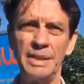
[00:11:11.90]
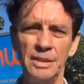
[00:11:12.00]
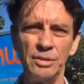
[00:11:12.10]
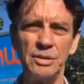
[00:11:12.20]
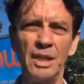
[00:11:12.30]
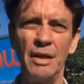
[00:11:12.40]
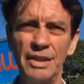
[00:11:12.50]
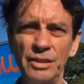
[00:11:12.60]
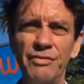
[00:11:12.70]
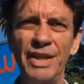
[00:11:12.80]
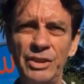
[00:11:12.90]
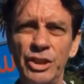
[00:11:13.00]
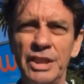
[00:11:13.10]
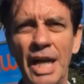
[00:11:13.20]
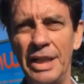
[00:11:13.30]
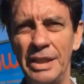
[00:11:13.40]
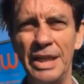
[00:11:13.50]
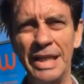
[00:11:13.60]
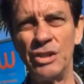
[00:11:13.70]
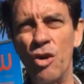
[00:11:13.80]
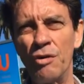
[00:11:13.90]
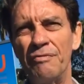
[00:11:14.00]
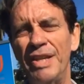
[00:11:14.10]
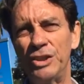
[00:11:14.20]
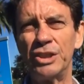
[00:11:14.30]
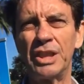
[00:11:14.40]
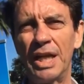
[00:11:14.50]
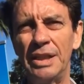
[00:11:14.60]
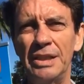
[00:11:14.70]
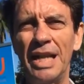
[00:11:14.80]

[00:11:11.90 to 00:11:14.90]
is, there's vegetated and non-vegetated